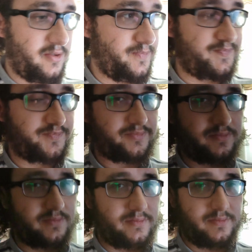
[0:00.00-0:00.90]
um,
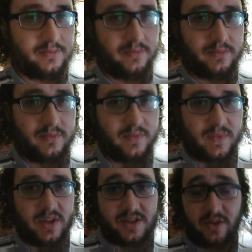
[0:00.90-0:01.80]

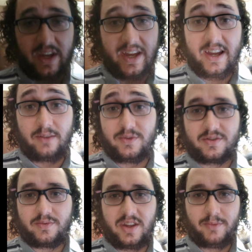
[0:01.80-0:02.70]
so yeah, I
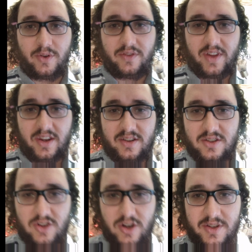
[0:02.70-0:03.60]
was really motivated
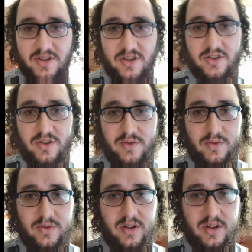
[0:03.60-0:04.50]
and determined to
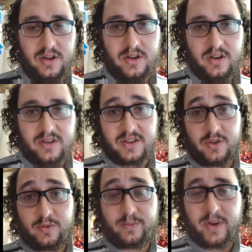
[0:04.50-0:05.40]
do...
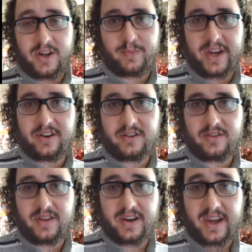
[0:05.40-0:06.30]
to do much
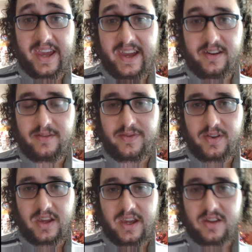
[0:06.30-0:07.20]
better than I
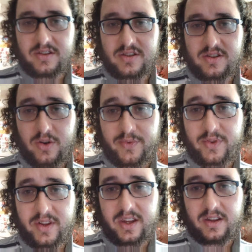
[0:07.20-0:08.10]
have, and
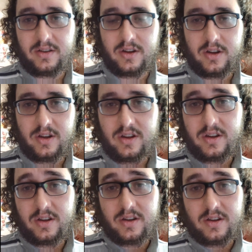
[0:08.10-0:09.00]
hopefully
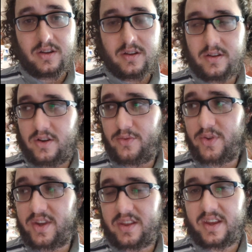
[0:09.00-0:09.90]

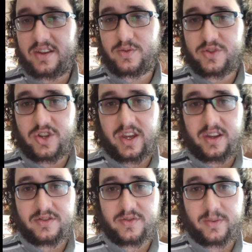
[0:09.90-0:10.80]
hopefully things will
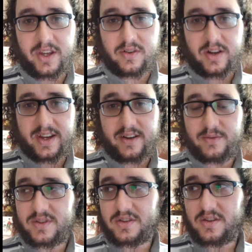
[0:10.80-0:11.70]
change from here on
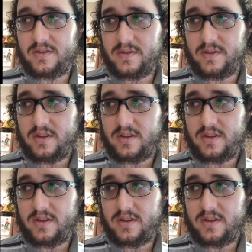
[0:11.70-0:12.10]
out.